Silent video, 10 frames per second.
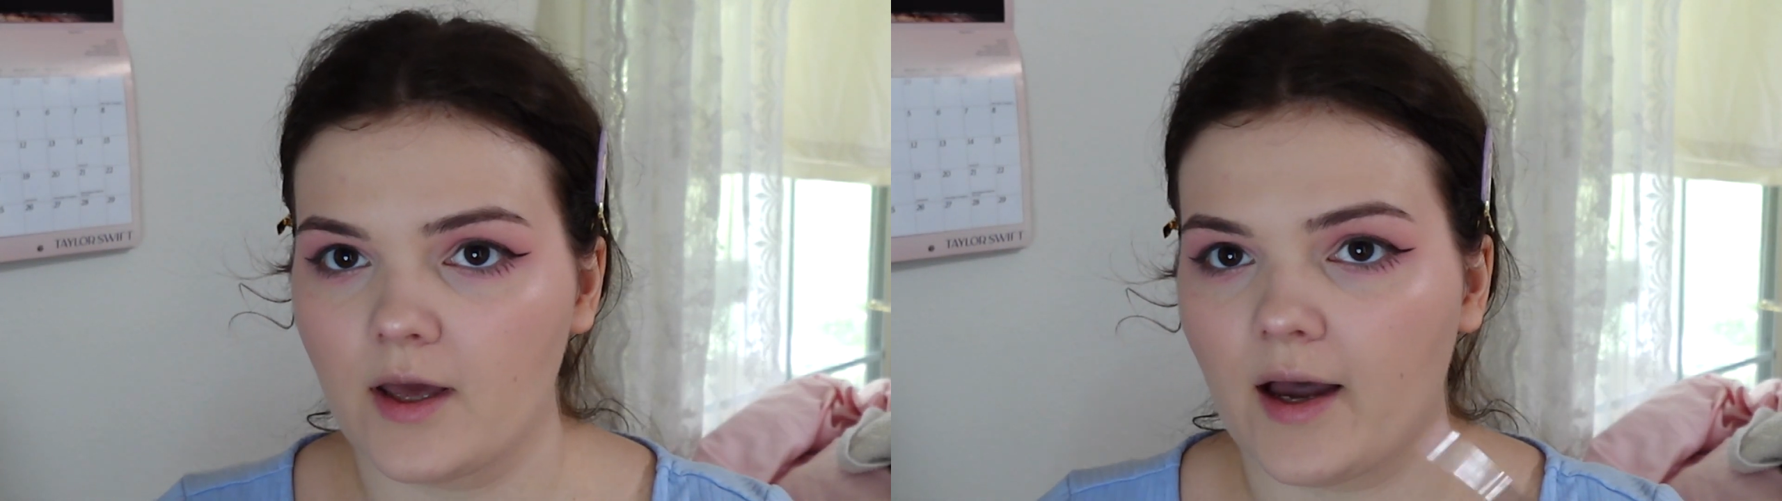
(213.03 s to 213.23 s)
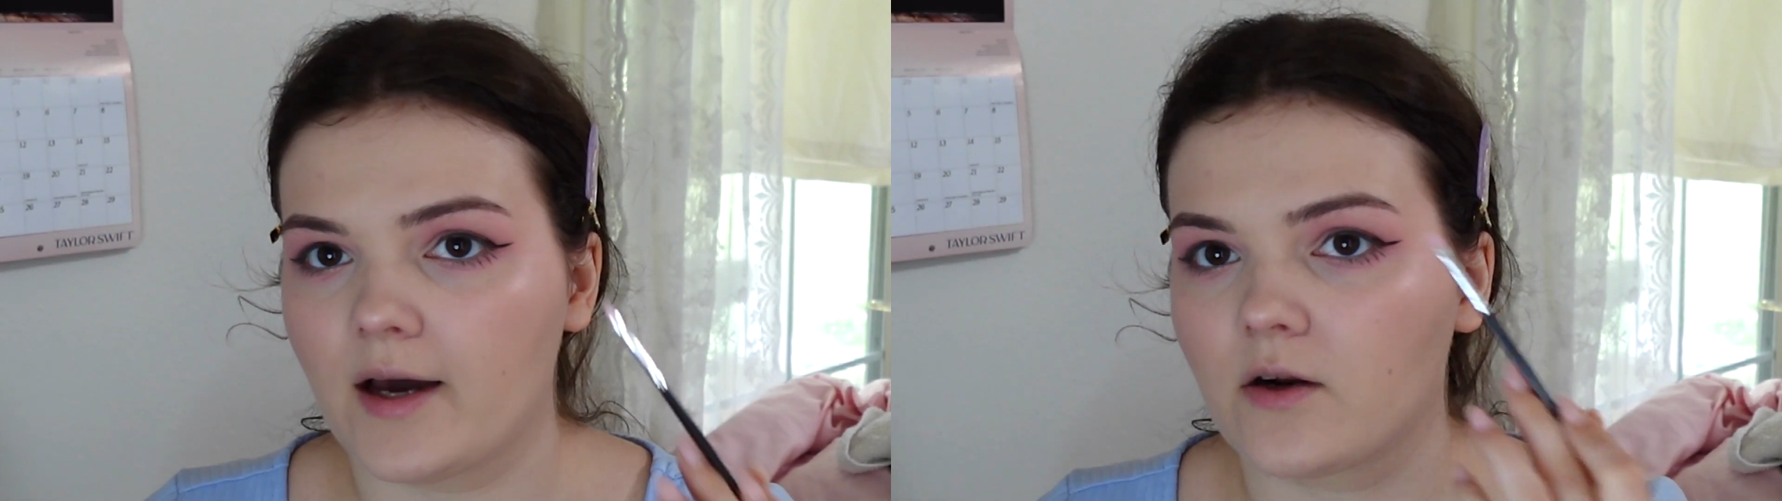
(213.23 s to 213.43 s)

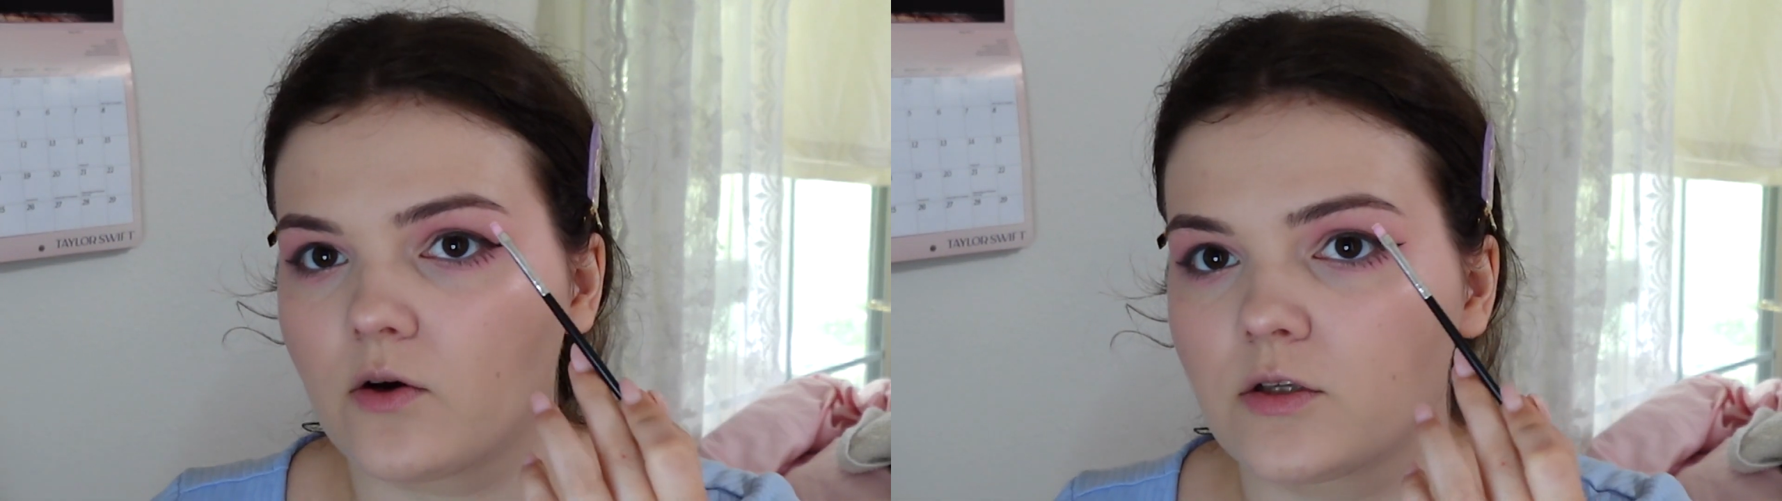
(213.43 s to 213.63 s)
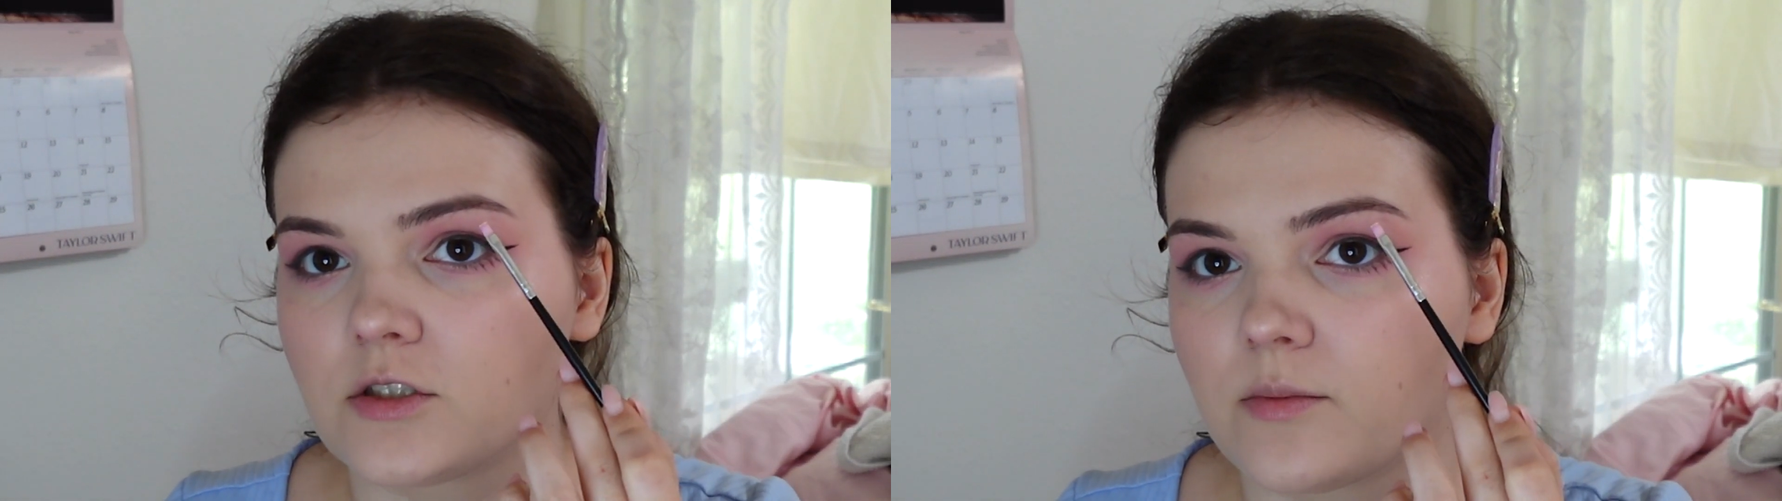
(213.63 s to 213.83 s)

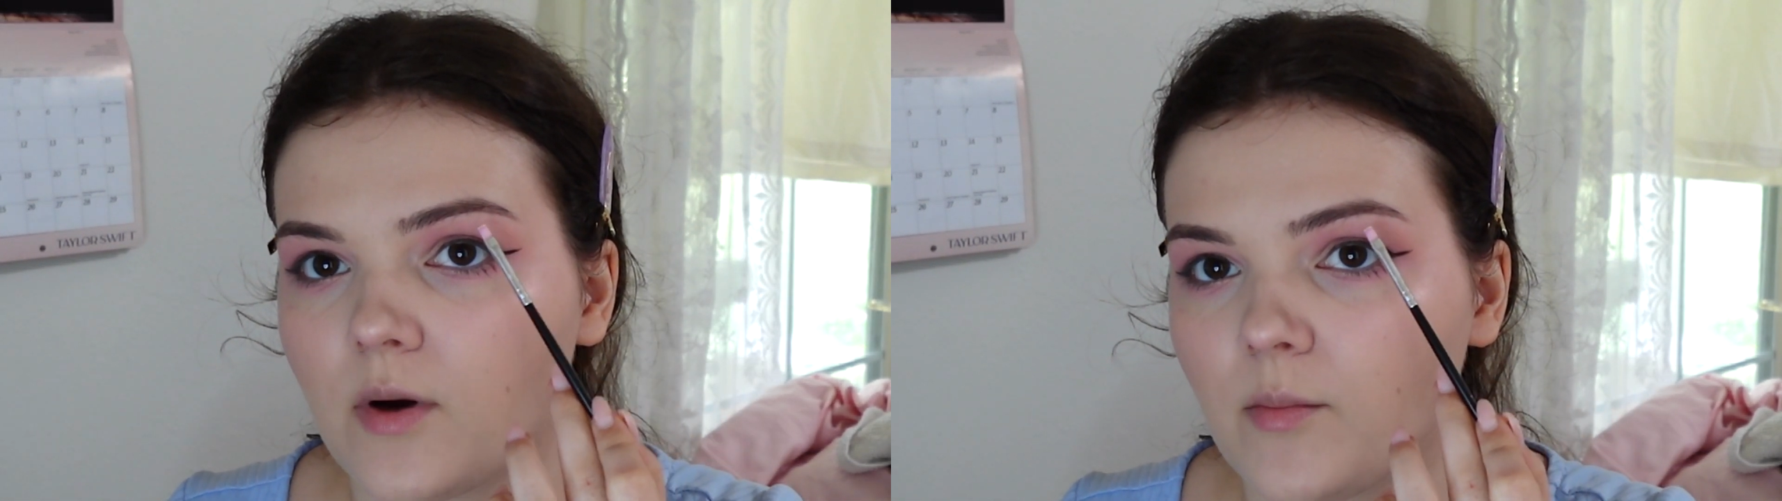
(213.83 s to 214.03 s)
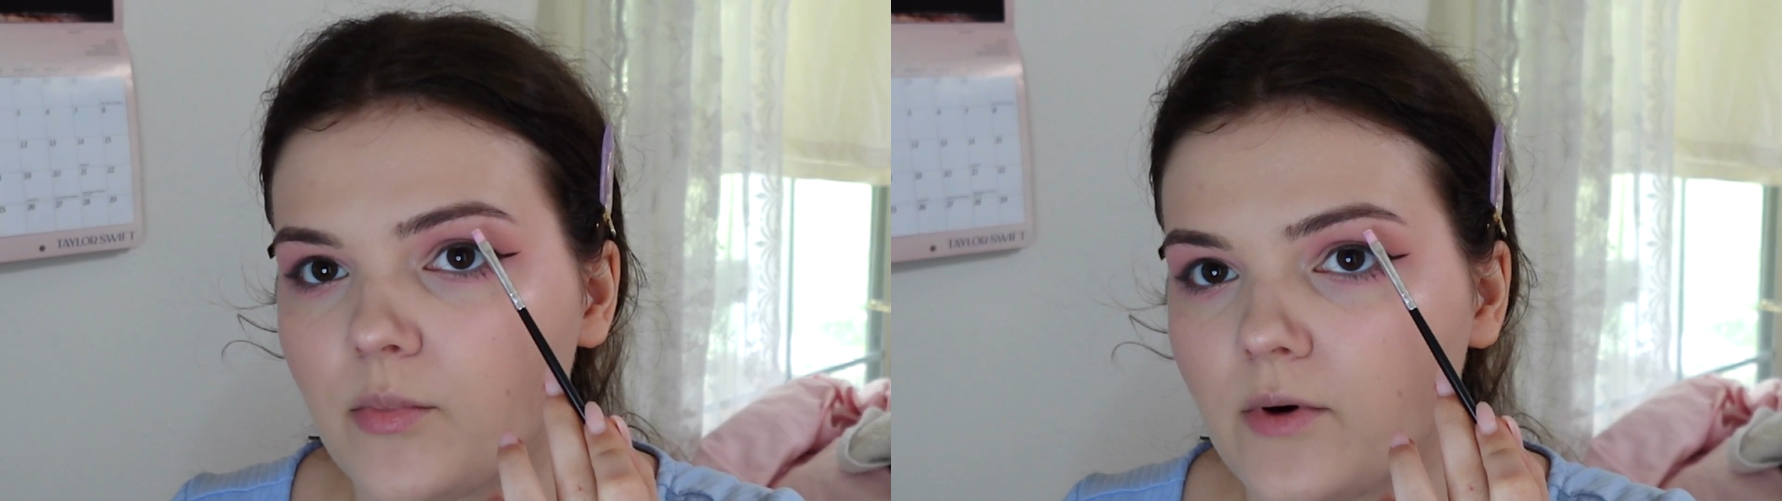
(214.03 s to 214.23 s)
add on
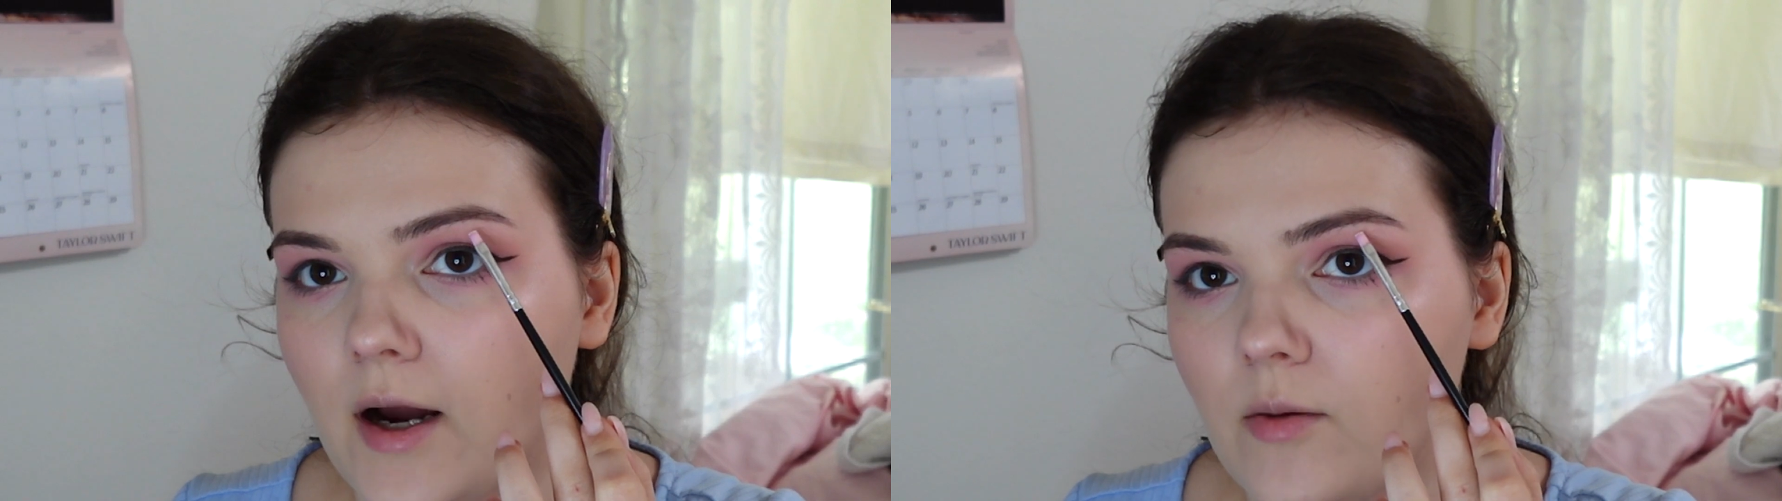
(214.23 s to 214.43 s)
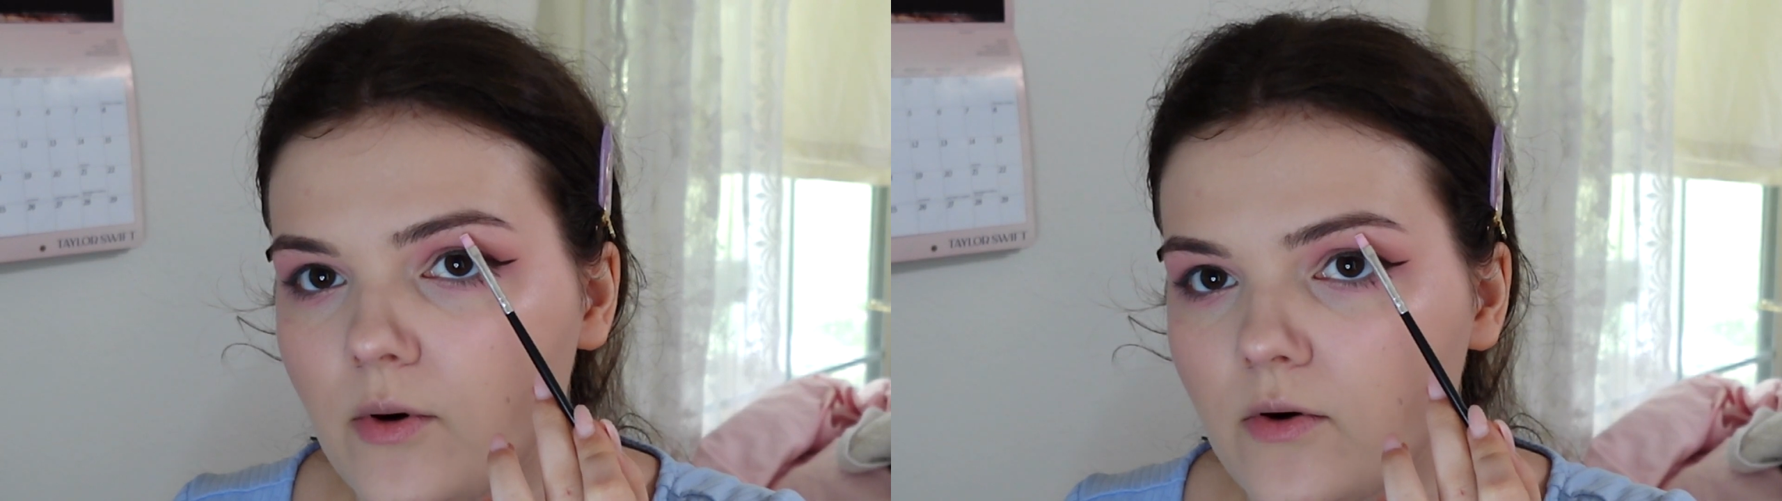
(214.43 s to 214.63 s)
some brow